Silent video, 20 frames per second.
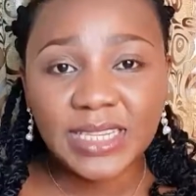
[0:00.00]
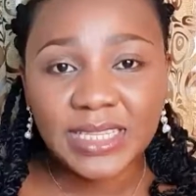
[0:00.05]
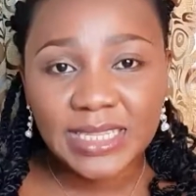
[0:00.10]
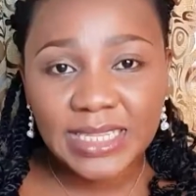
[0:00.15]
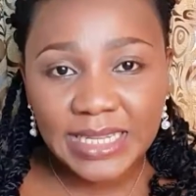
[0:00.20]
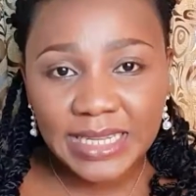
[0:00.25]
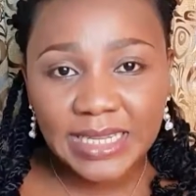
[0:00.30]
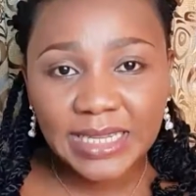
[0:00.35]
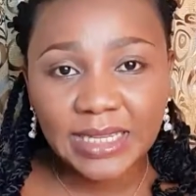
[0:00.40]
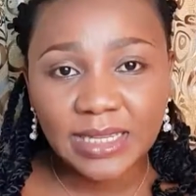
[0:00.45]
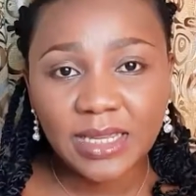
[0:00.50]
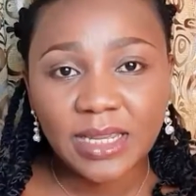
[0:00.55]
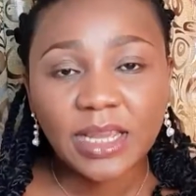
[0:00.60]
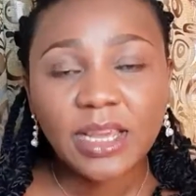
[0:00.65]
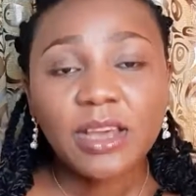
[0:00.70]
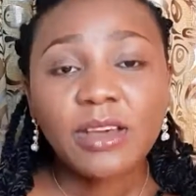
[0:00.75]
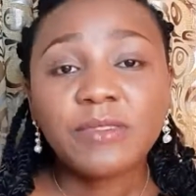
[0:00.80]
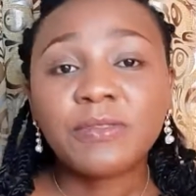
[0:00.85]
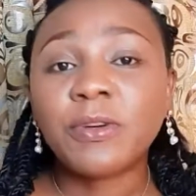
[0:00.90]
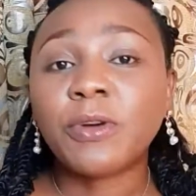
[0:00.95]
daily
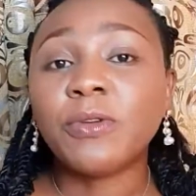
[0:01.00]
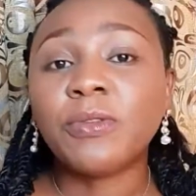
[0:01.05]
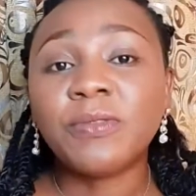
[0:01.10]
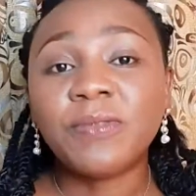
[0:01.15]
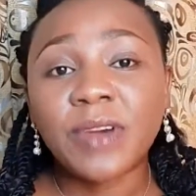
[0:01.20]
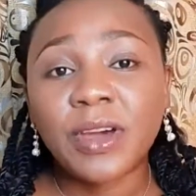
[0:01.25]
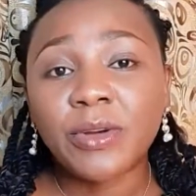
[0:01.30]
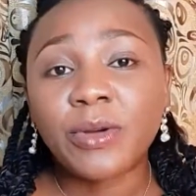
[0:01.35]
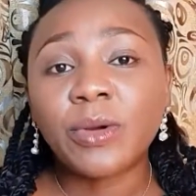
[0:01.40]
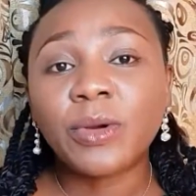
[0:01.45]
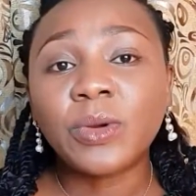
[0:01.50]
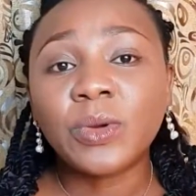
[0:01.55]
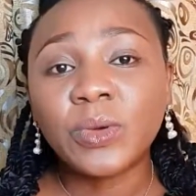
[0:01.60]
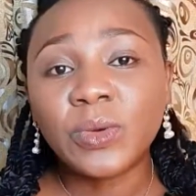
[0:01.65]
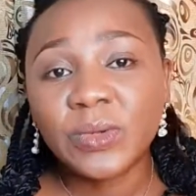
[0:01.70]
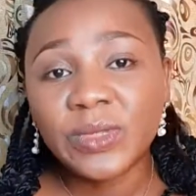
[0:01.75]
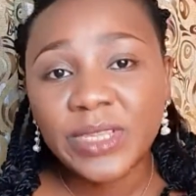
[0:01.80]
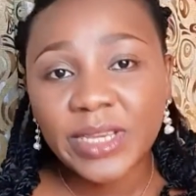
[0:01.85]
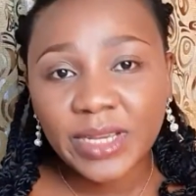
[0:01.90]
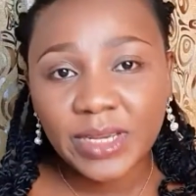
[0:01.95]
for overall
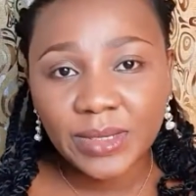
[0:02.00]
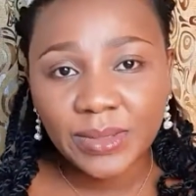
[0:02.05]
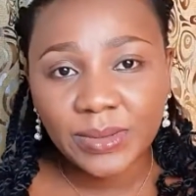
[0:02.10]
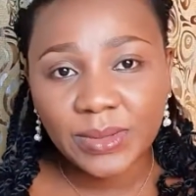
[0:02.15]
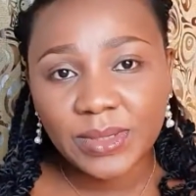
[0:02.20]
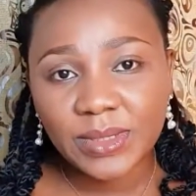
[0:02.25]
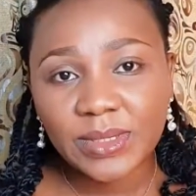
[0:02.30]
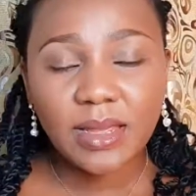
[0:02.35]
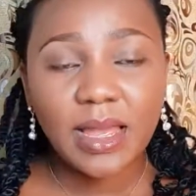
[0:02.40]
good health,